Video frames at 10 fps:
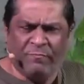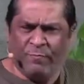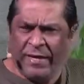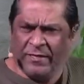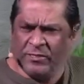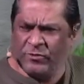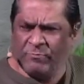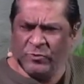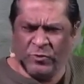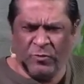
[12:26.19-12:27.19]
balance from
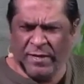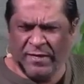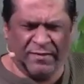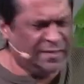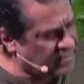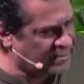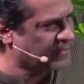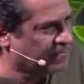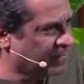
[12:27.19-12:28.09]
so many things.